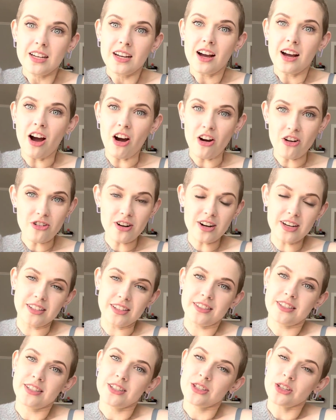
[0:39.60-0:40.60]
All
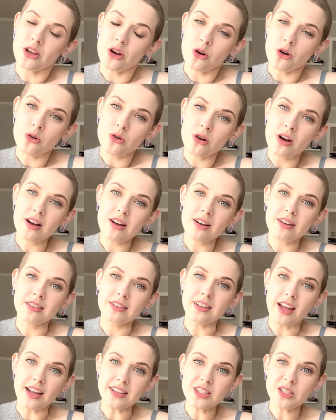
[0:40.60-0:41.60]
right, so
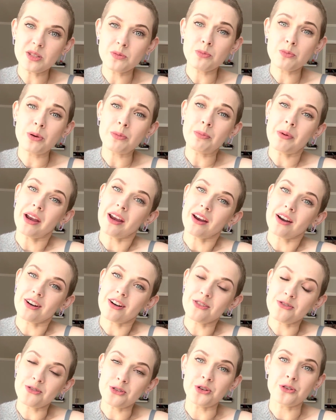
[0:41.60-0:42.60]
let's
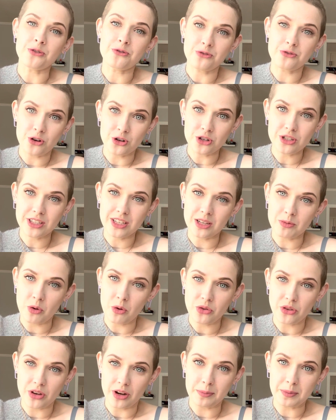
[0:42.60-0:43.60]
prepare for your first
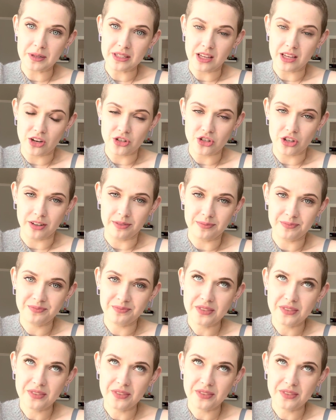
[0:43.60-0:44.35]
chemotherapy session.